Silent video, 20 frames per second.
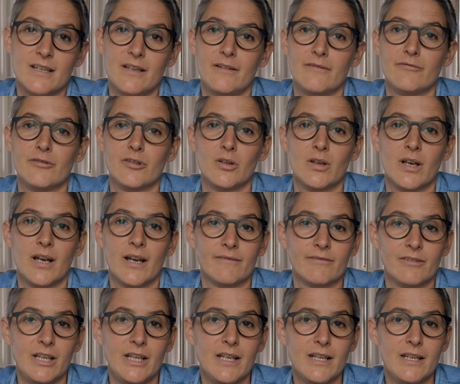if you
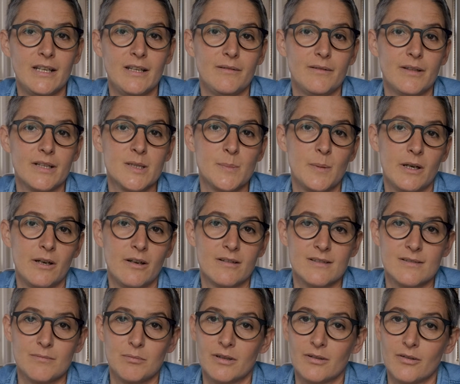have any
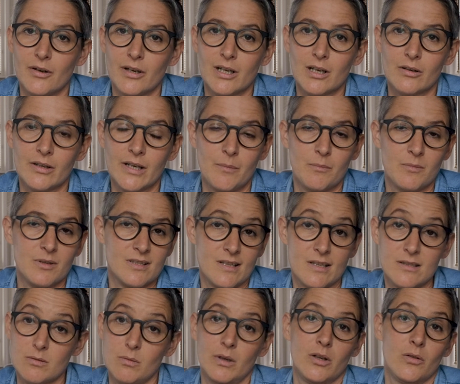experience with Ricoh cameras,
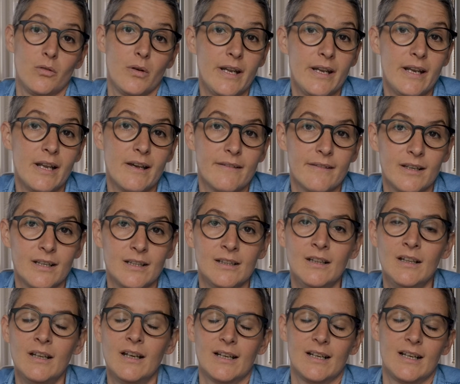this one or any other,
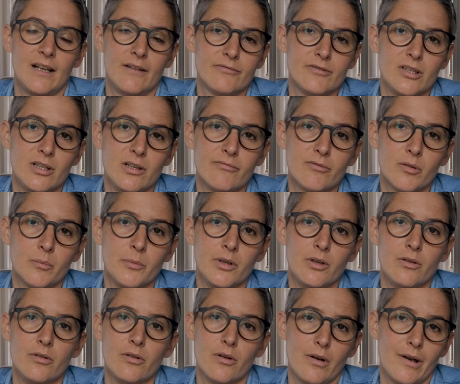I'd love to hear from
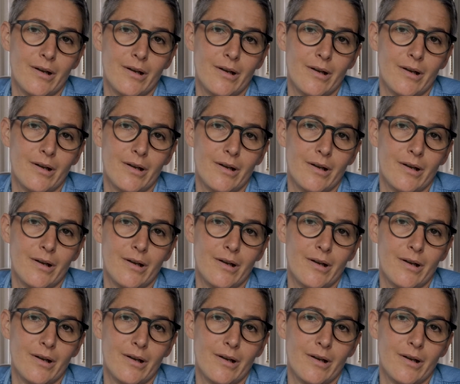you, your